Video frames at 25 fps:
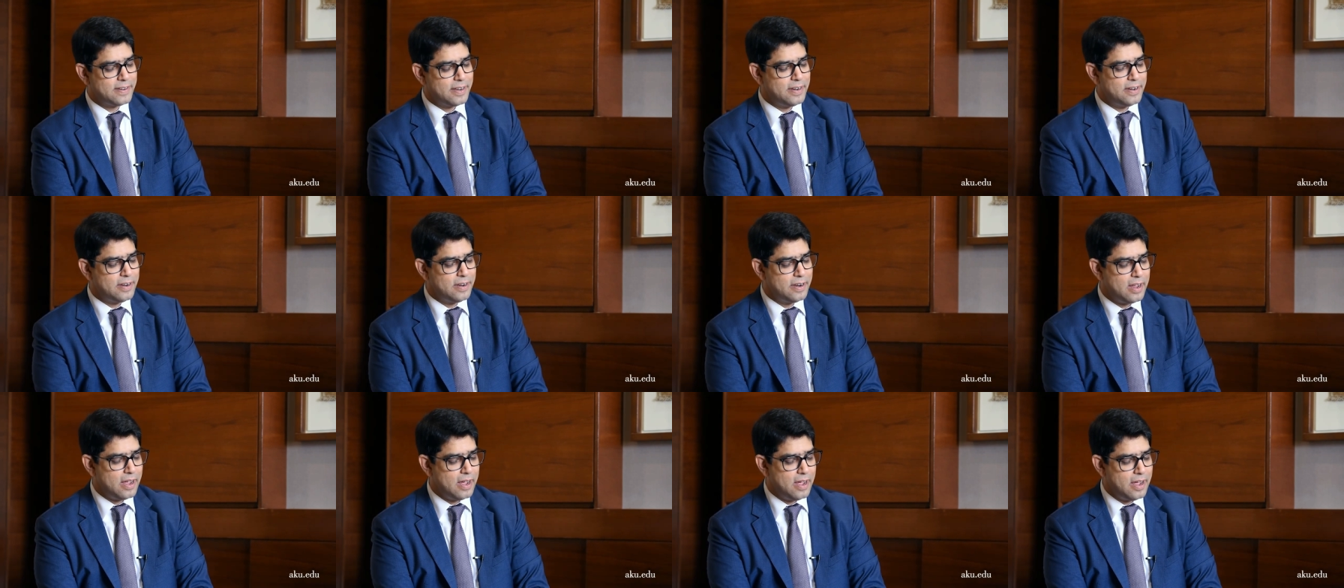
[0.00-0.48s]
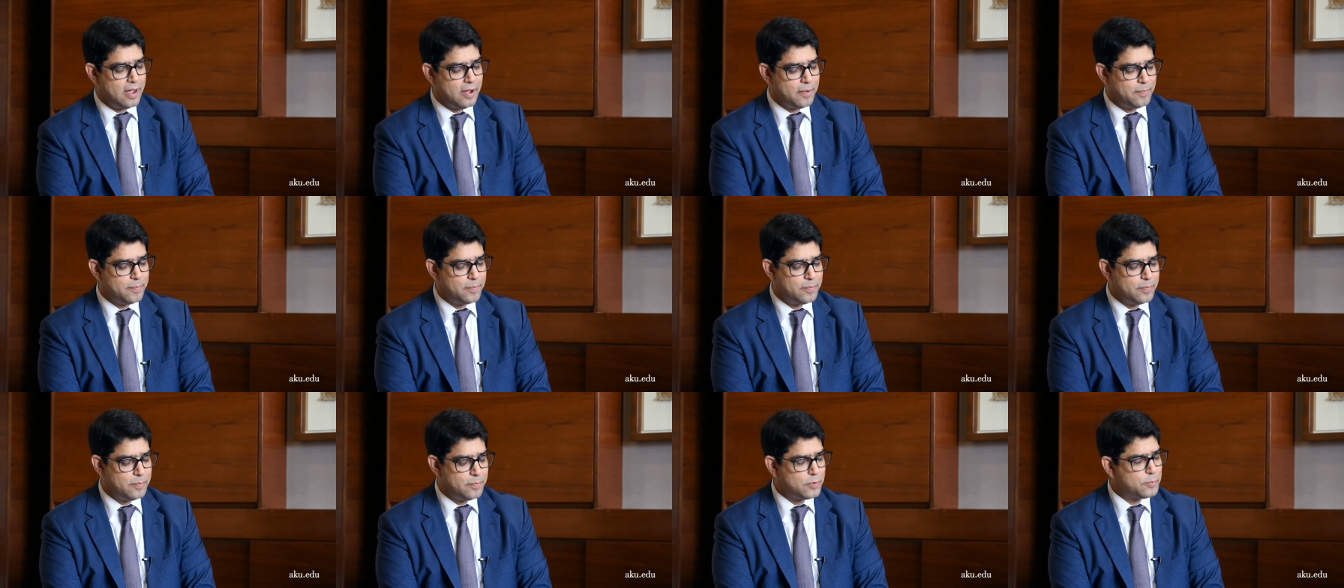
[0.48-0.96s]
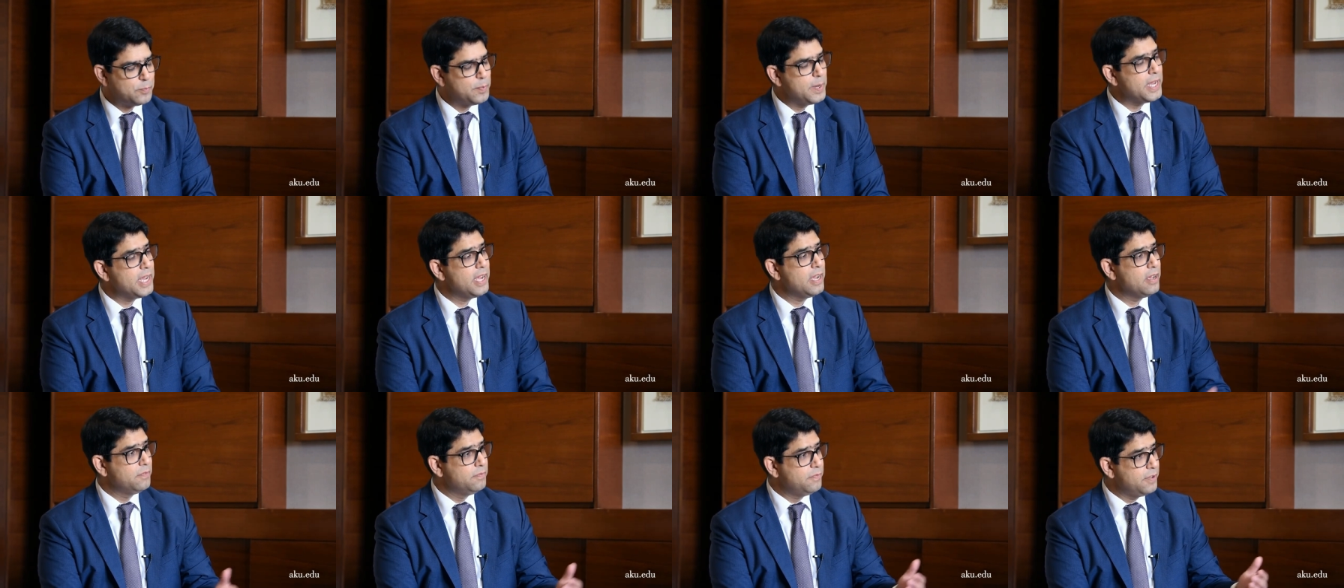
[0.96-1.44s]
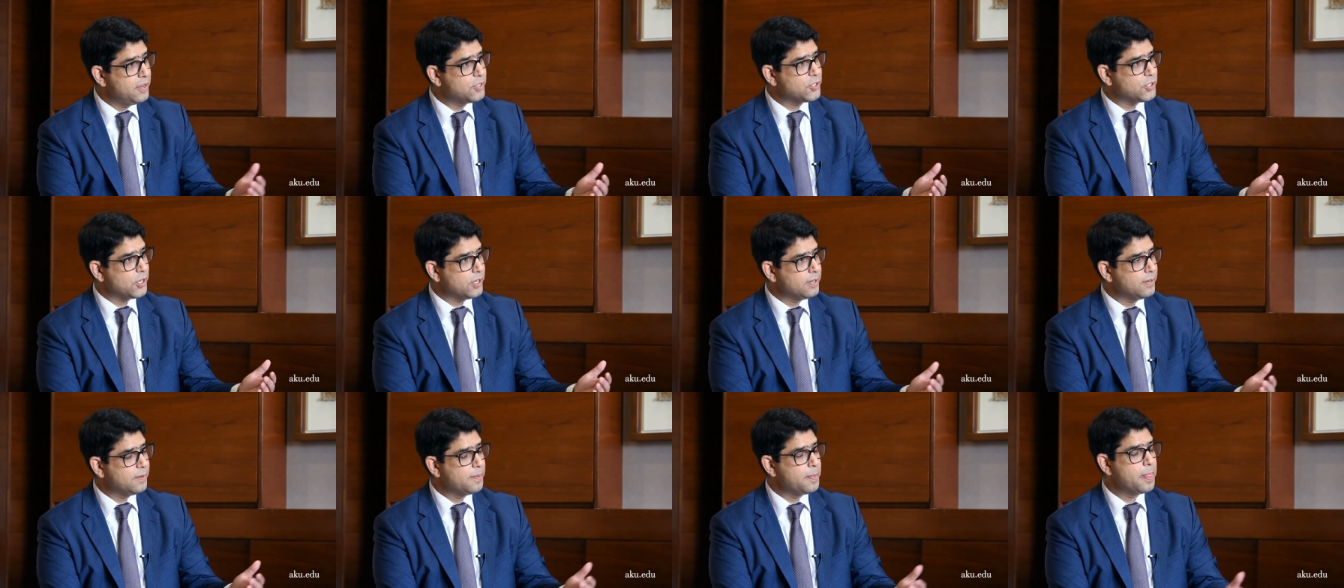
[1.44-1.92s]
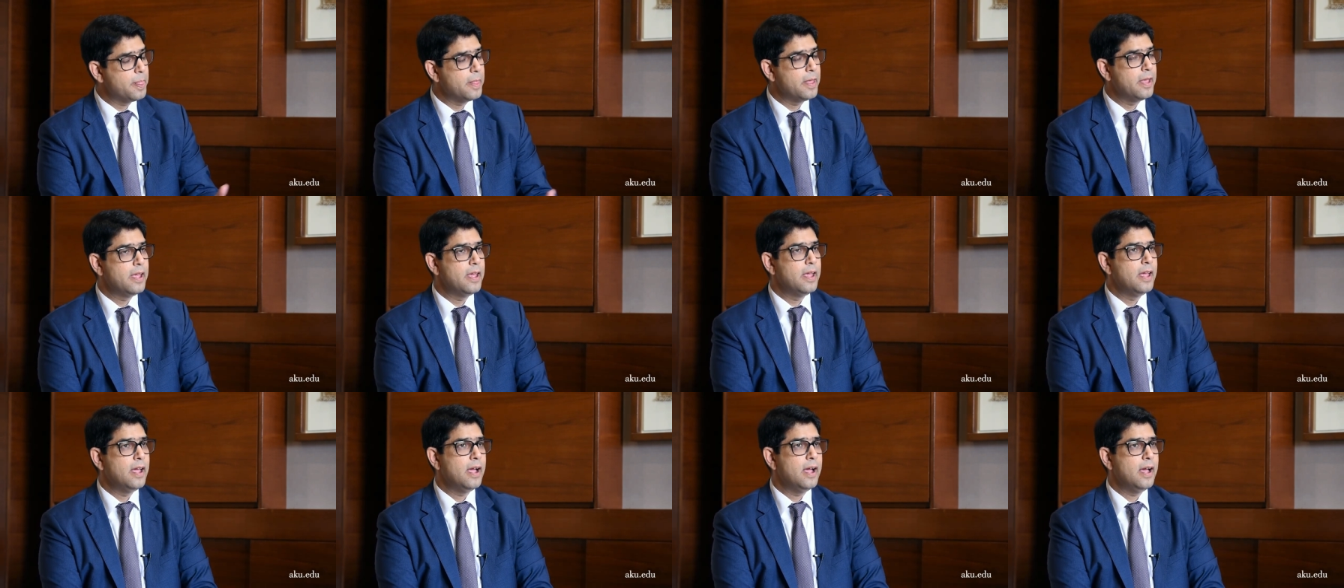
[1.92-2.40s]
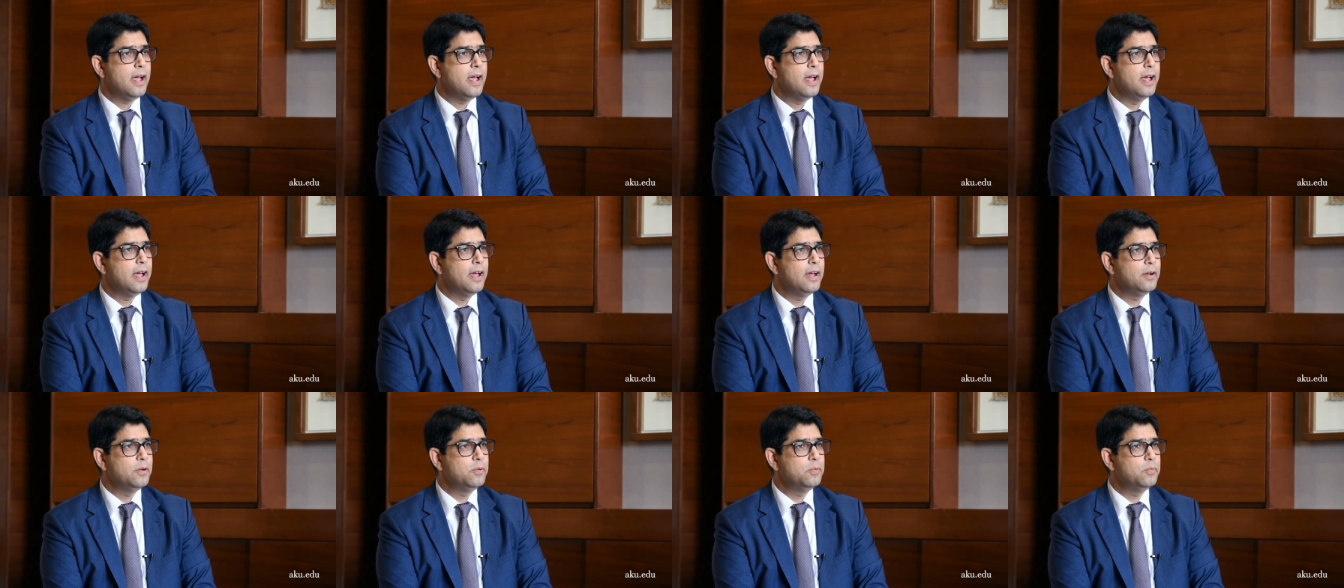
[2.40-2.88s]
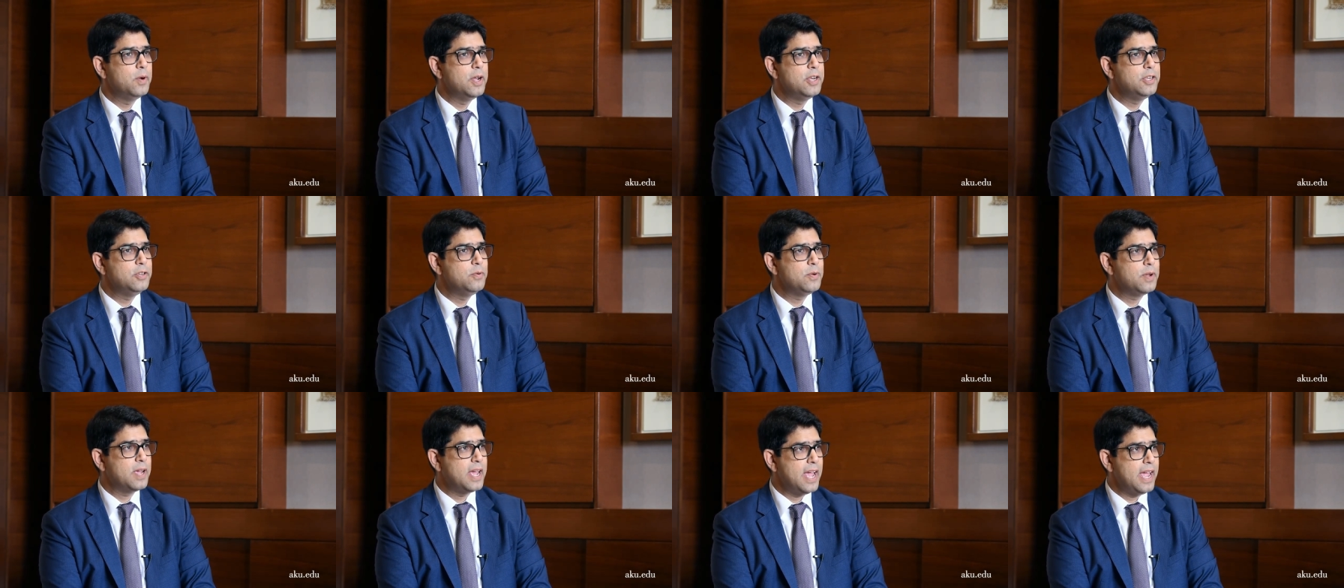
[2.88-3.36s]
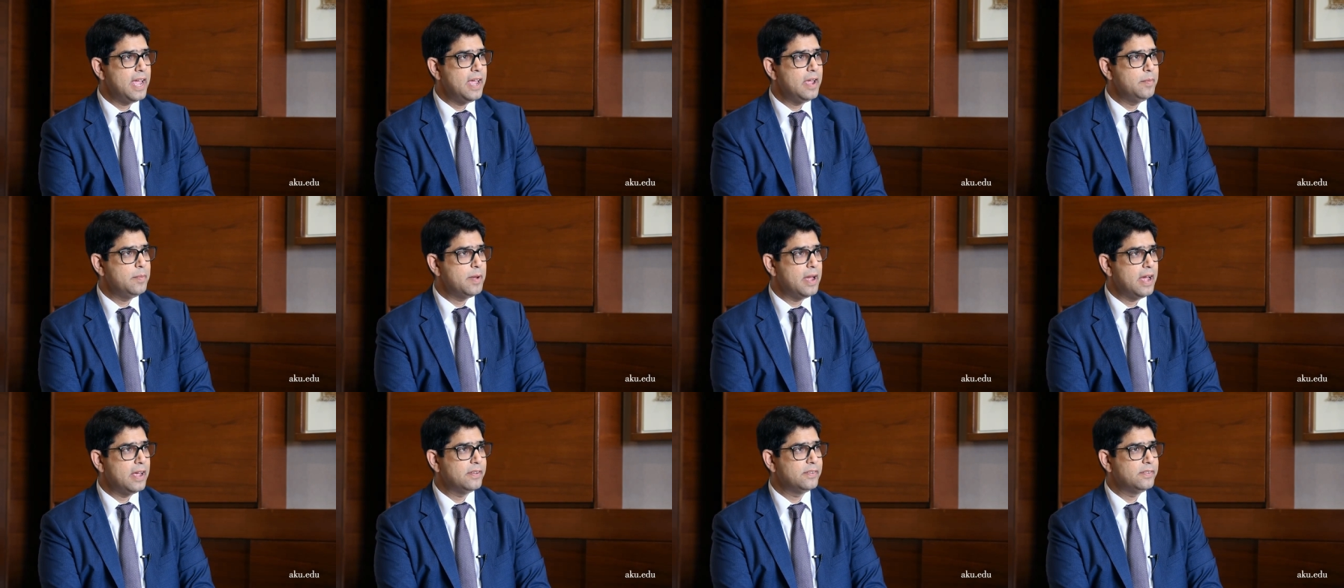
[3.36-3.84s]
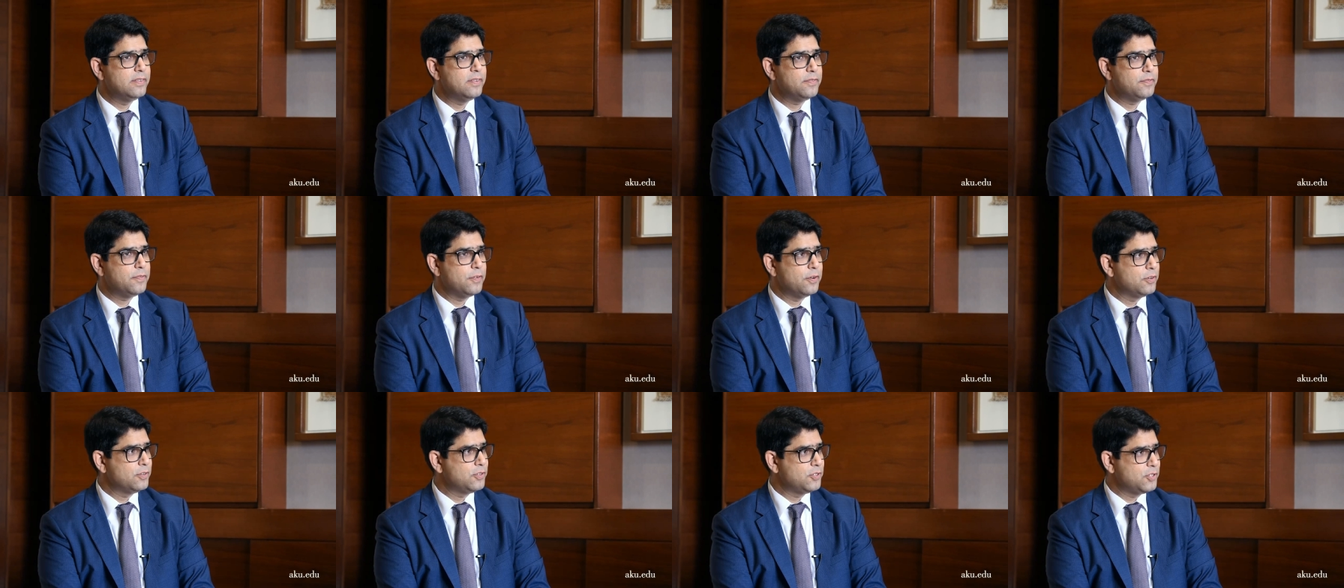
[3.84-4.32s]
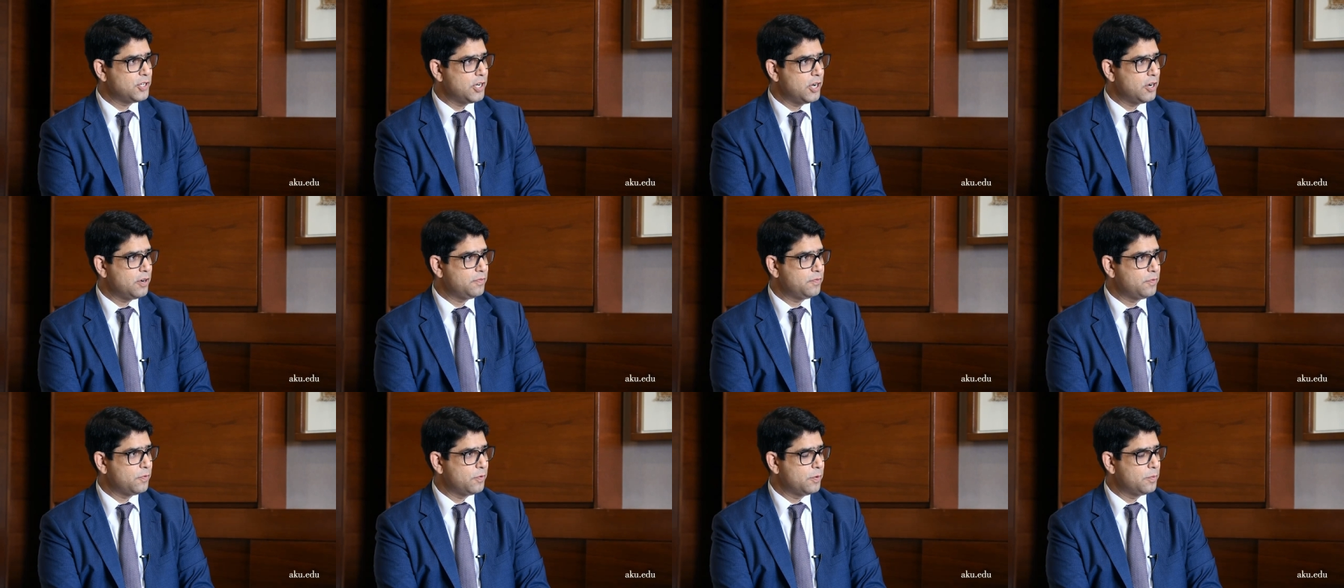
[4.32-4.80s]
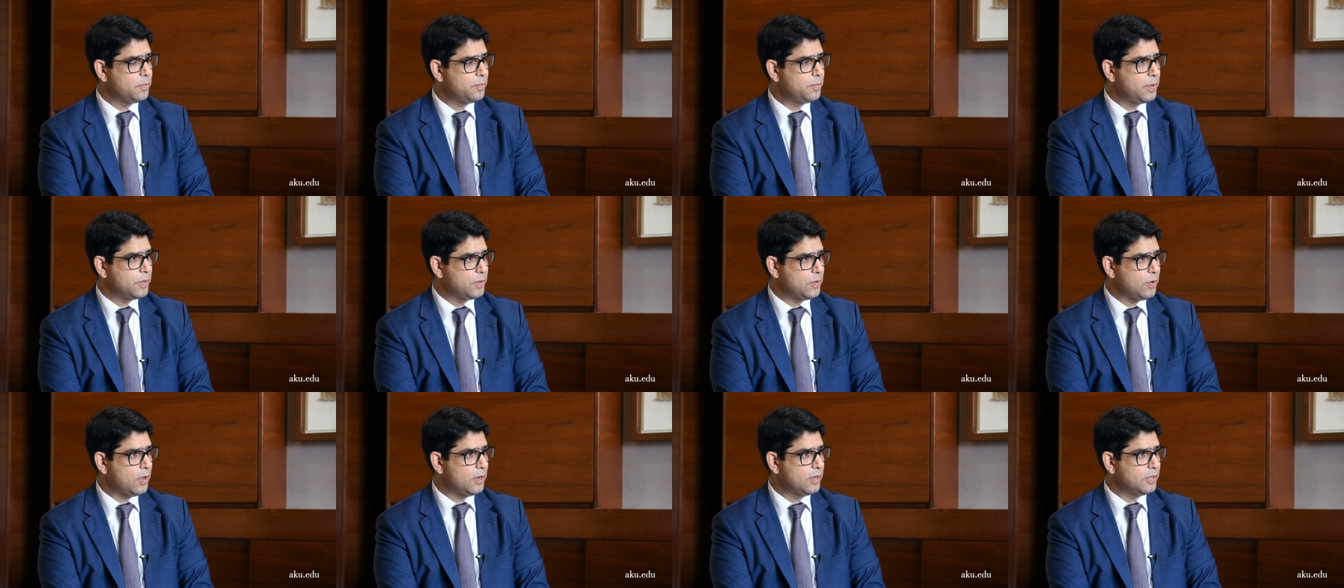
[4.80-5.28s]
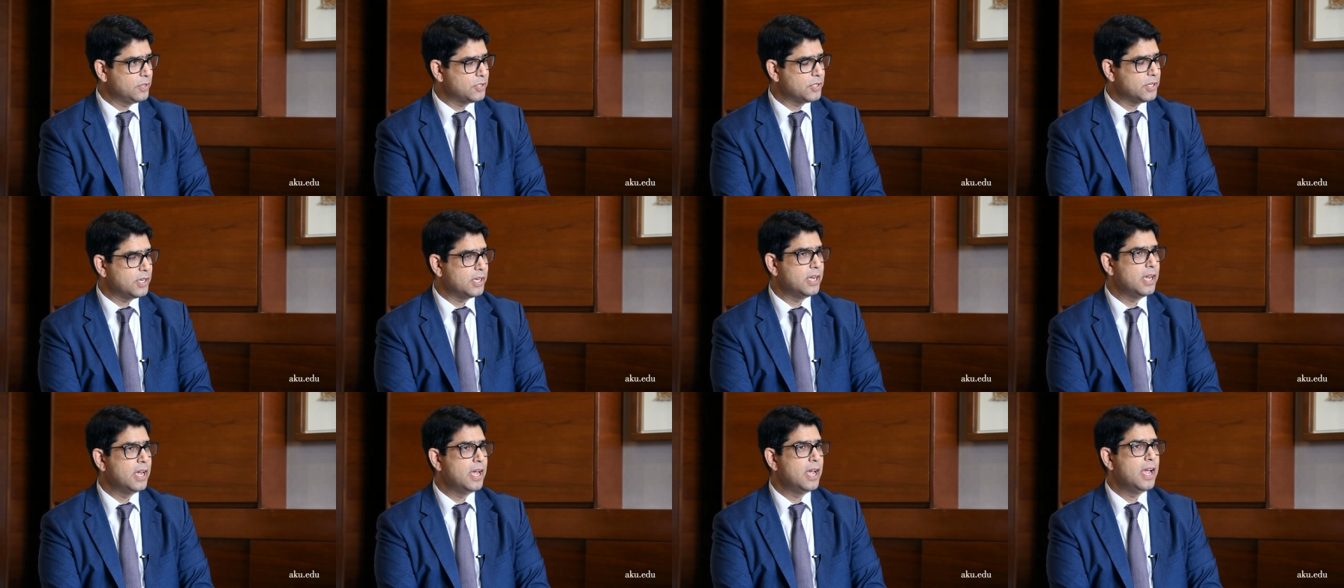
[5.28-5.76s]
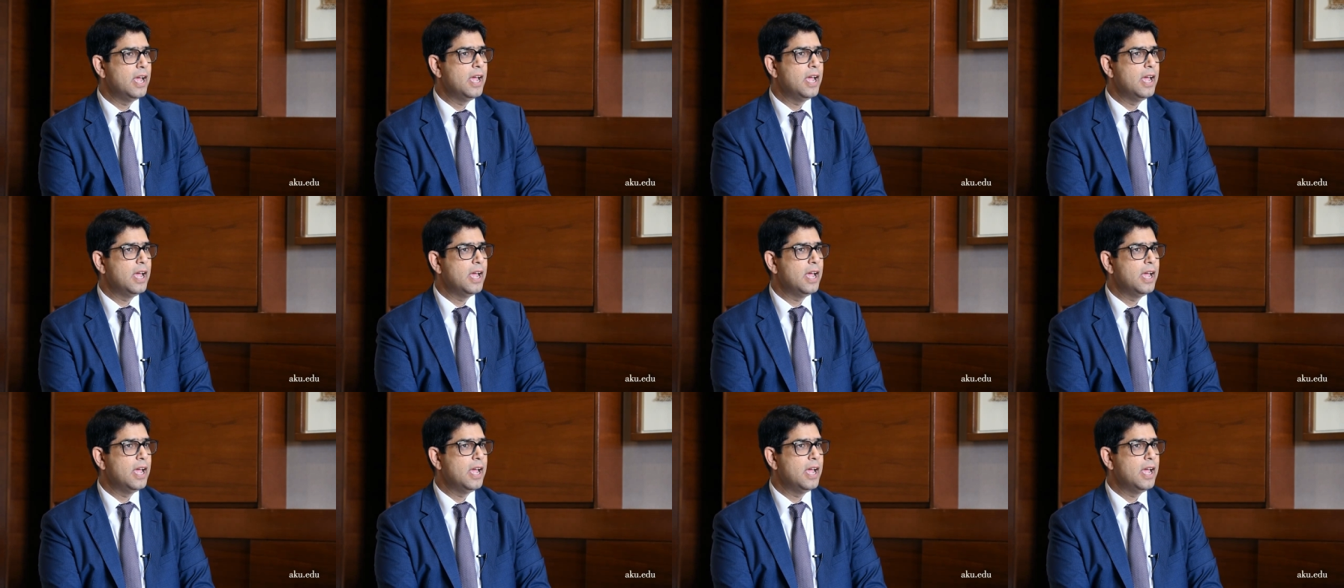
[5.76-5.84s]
And um, speaking of vision, uh, when you came as the first chair for pathology,